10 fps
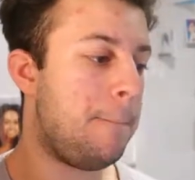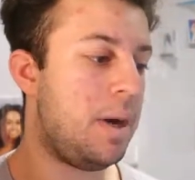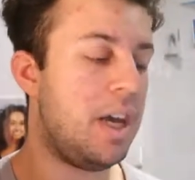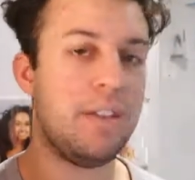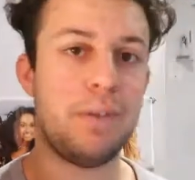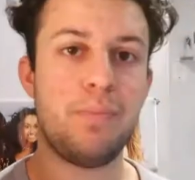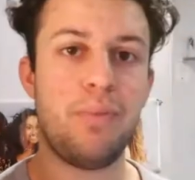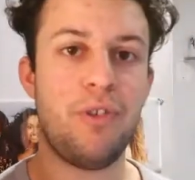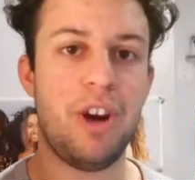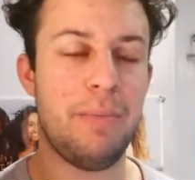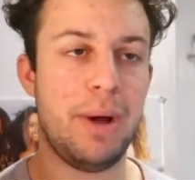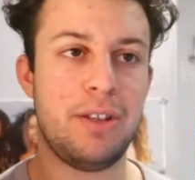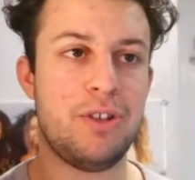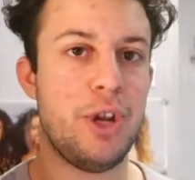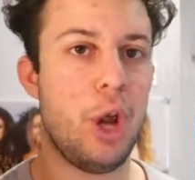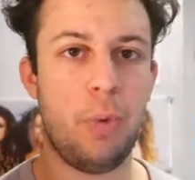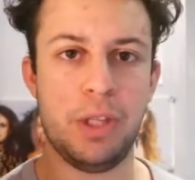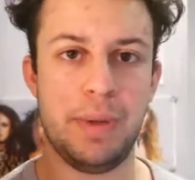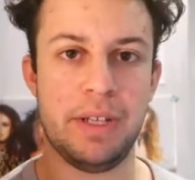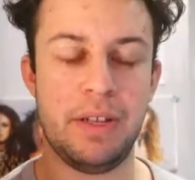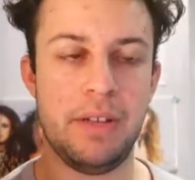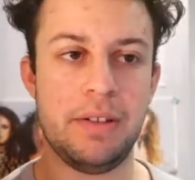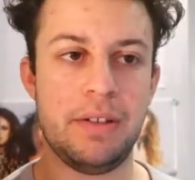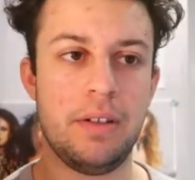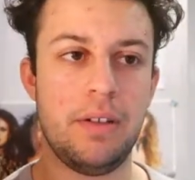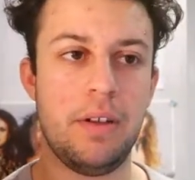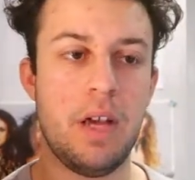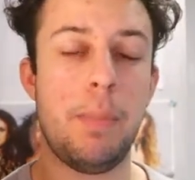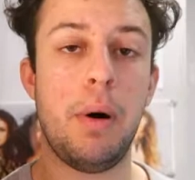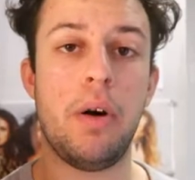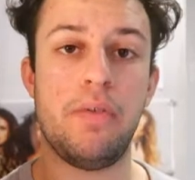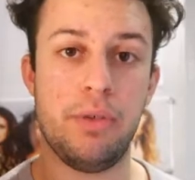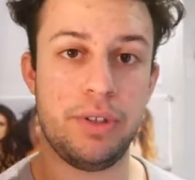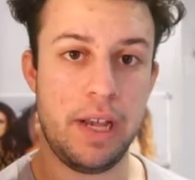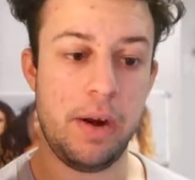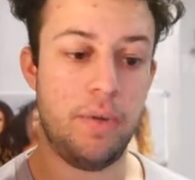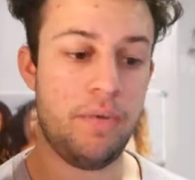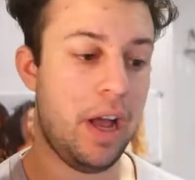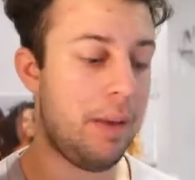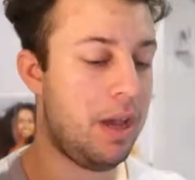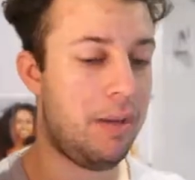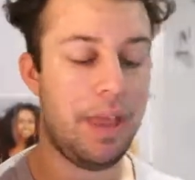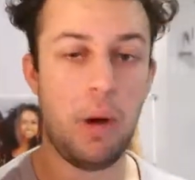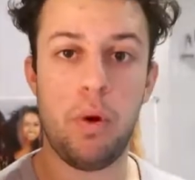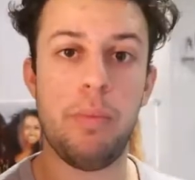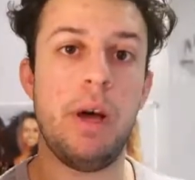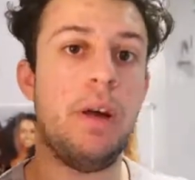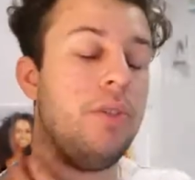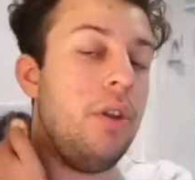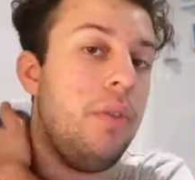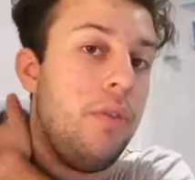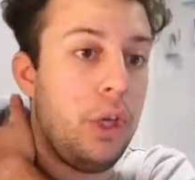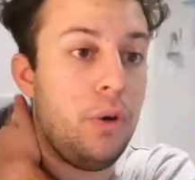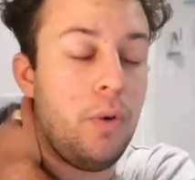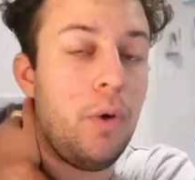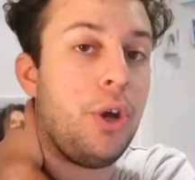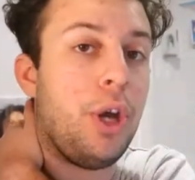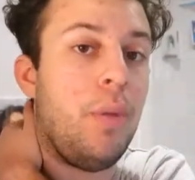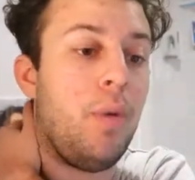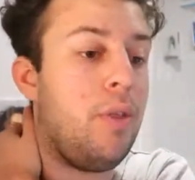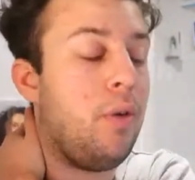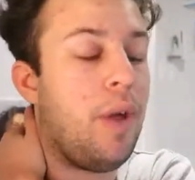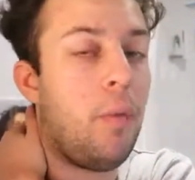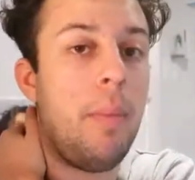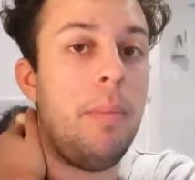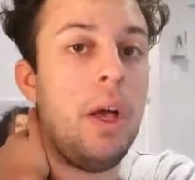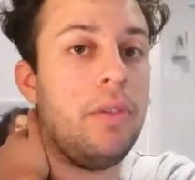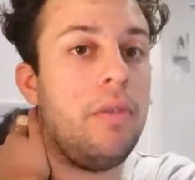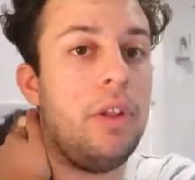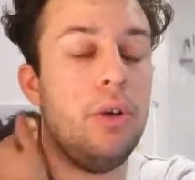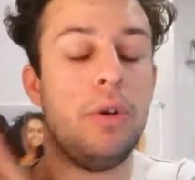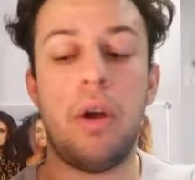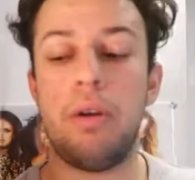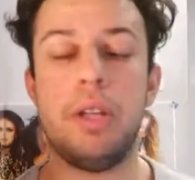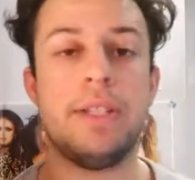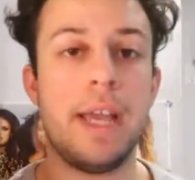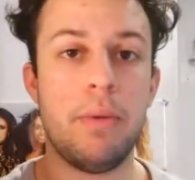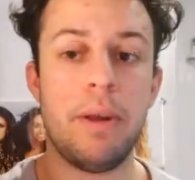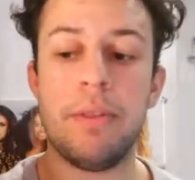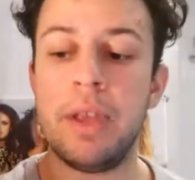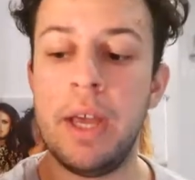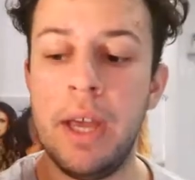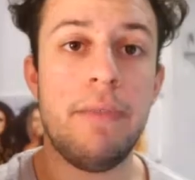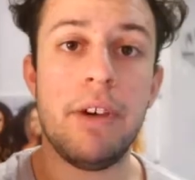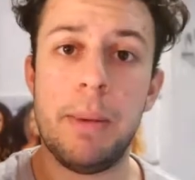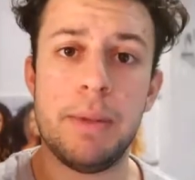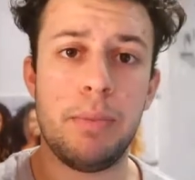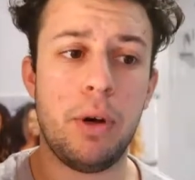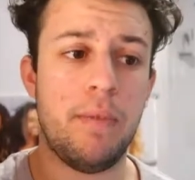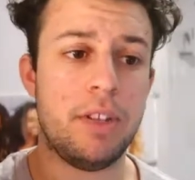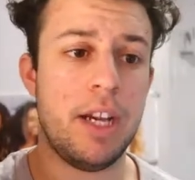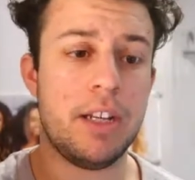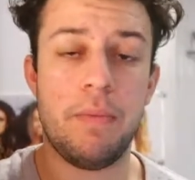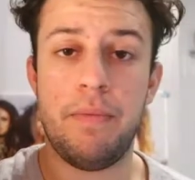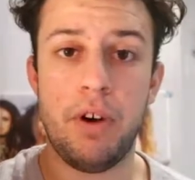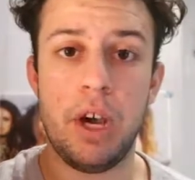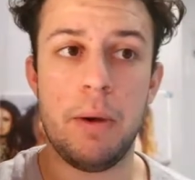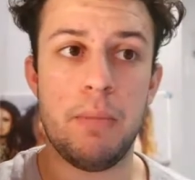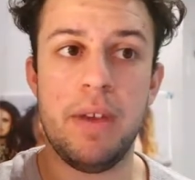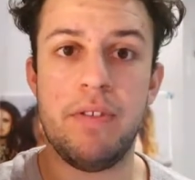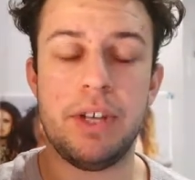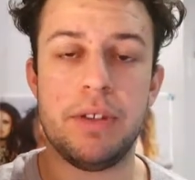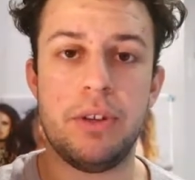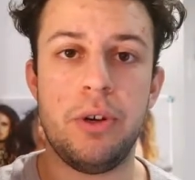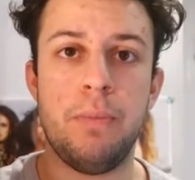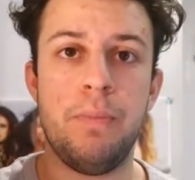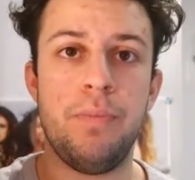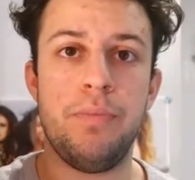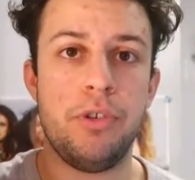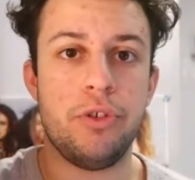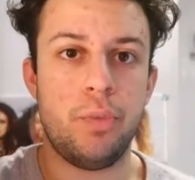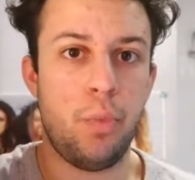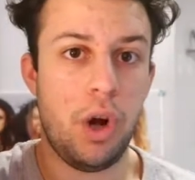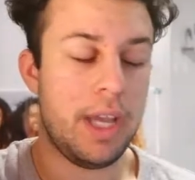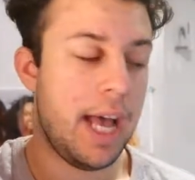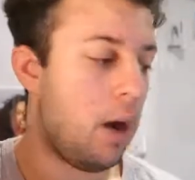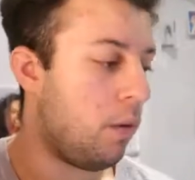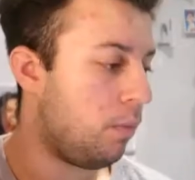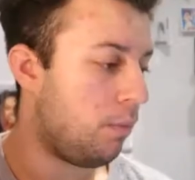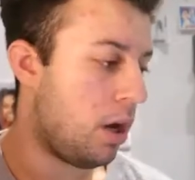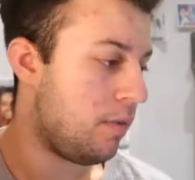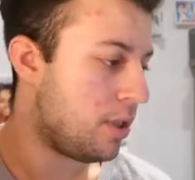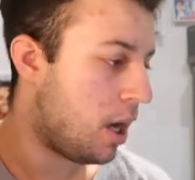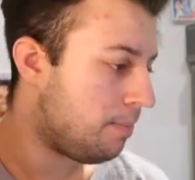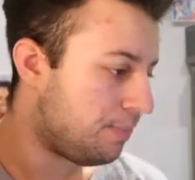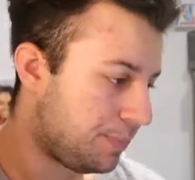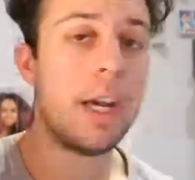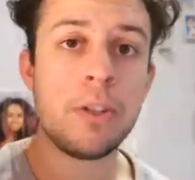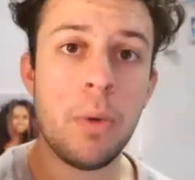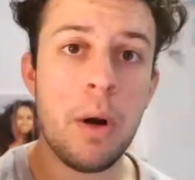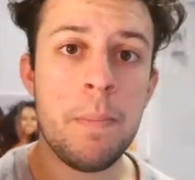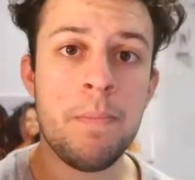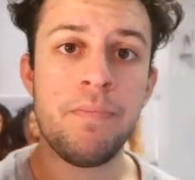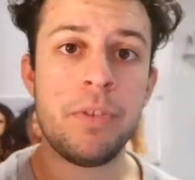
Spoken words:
but it's pretty much no one's business apart from yourself and maybe that one person that you're hooking up with, or that one person that you're going on a date with. And if it comes up in conversation, fine, but if it doesn't, you just work it out over time. Next one,